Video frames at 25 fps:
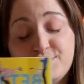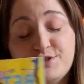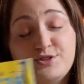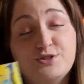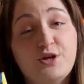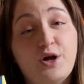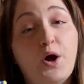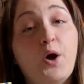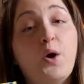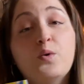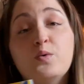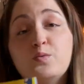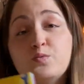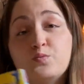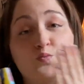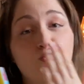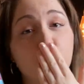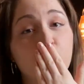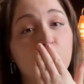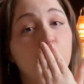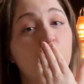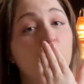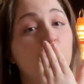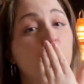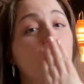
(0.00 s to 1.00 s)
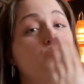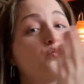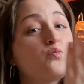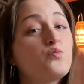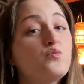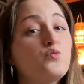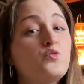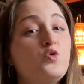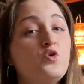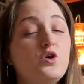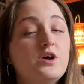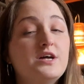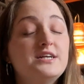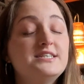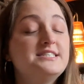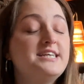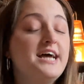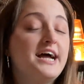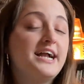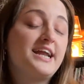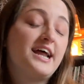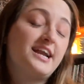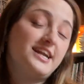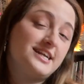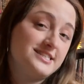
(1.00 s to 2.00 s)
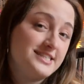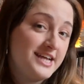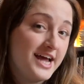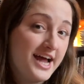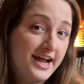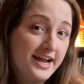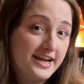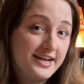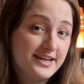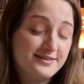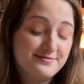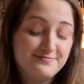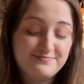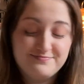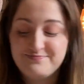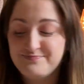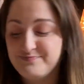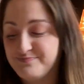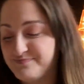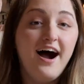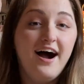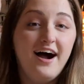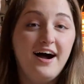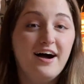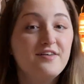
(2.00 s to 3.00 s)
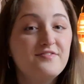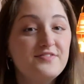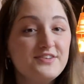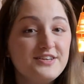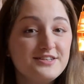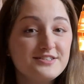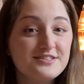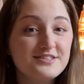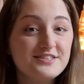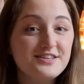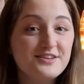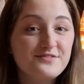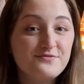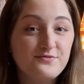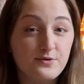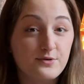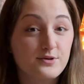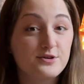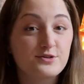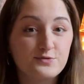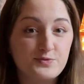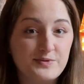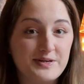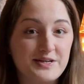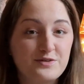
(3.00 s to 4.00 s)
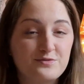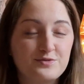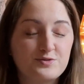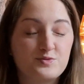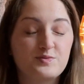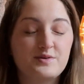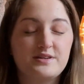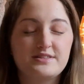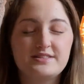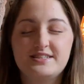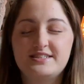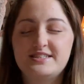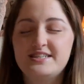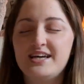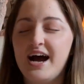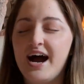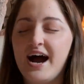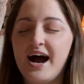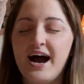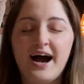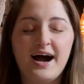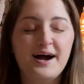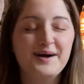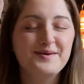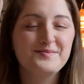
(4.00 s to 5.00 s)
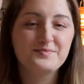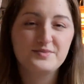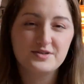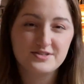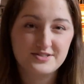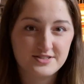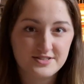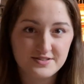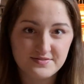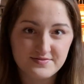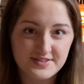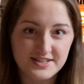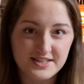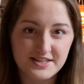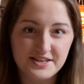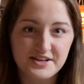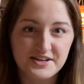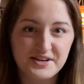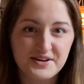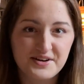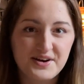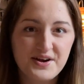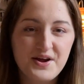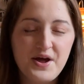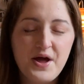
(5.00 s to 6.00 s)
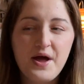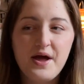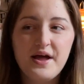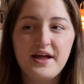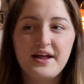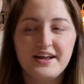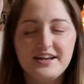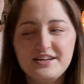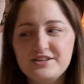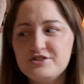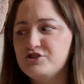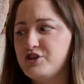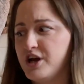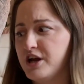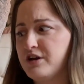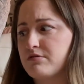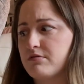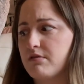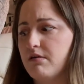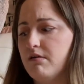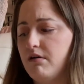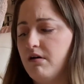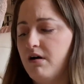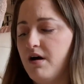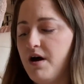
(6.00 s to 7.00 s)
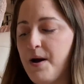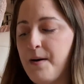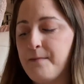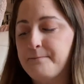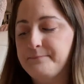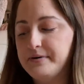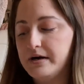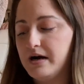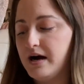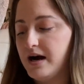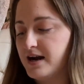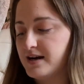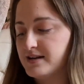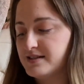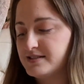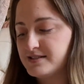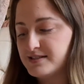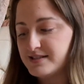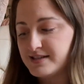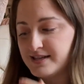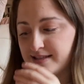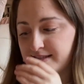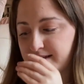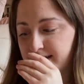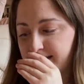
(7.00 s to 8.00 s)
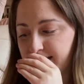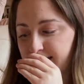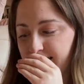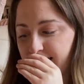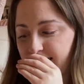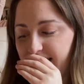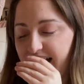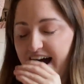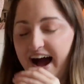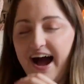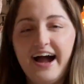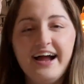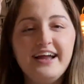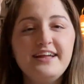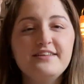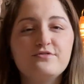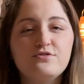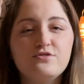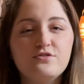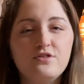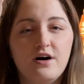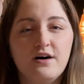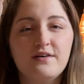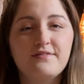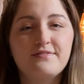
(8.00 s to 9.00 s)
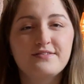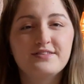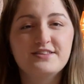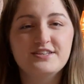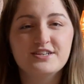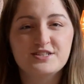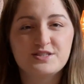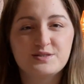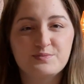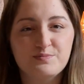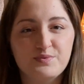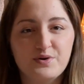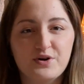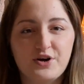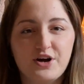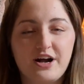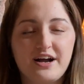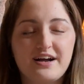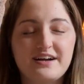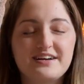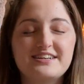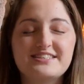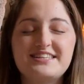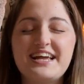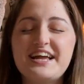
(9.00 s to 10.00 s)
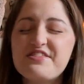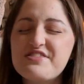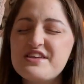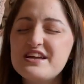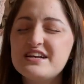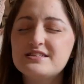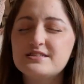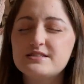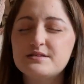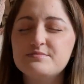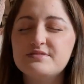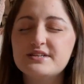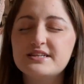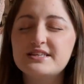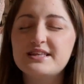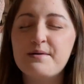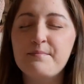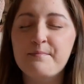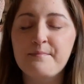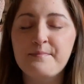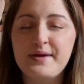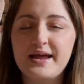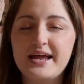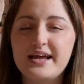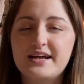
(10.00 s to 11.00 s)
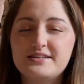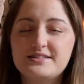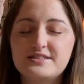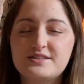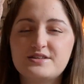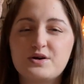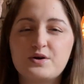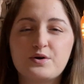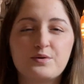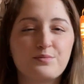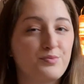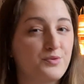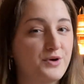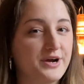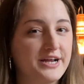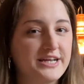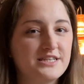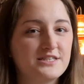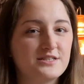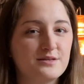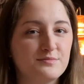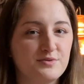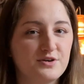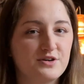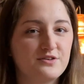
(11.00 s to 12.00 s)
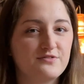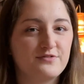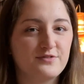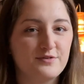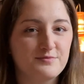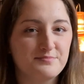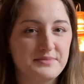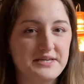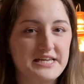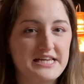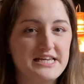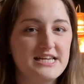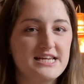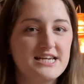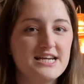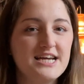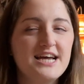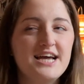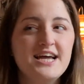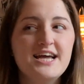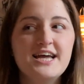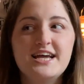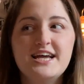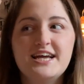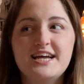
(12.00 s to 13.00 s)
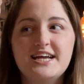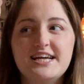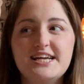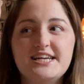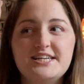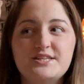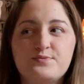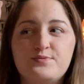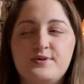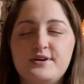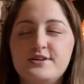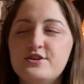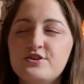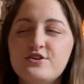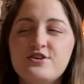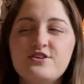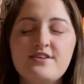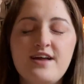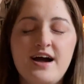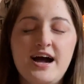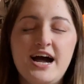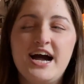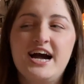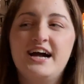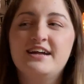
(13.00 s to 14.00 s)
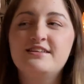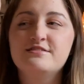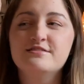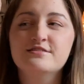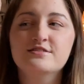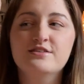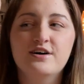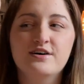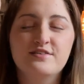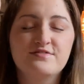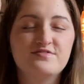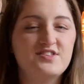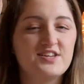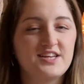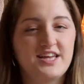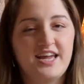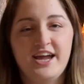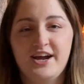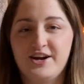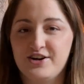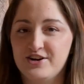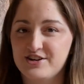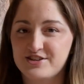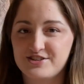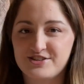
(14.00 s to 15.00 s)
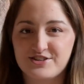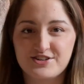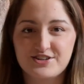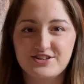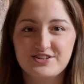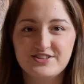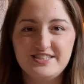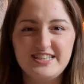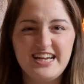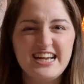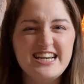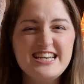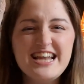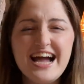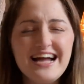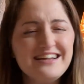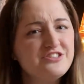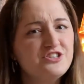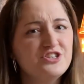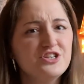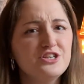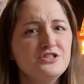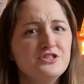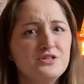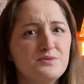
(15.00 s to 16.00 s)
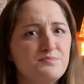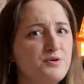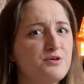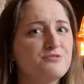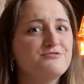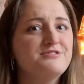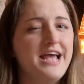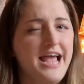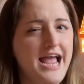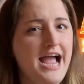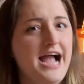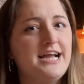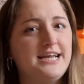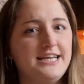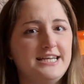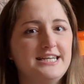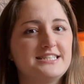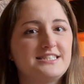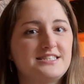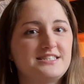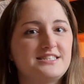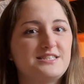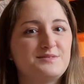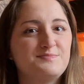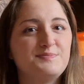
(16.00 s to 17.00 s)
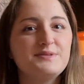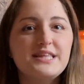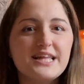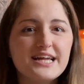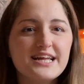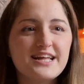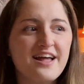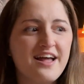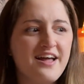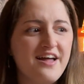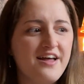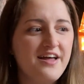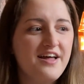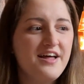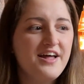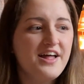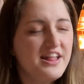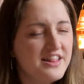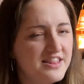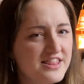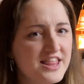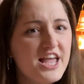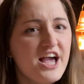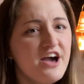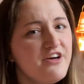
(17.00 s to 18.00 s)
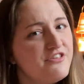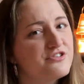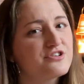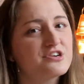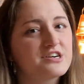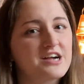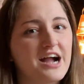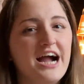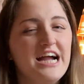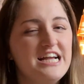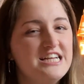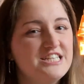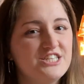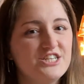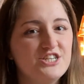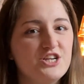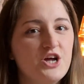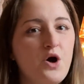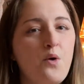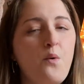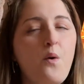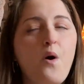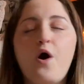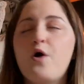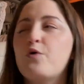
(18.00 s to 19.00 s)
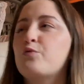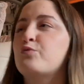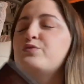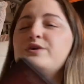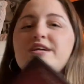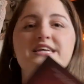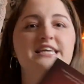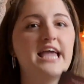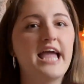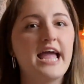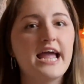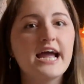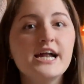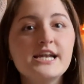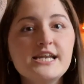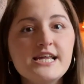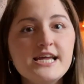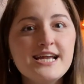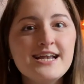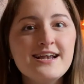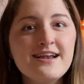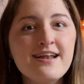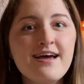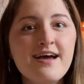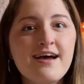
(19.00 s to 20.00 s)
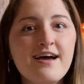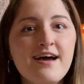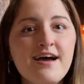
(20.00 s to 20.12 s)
So, 10 out of 10. Obviously, Fourth Wing was one of the top books of the year in general, but honestly, like, I loved this book, because I think something that makes or breaks a book for me is whether or not I love the characters, and not just the protagonists, but like, the other guys, you know? Rhiannon?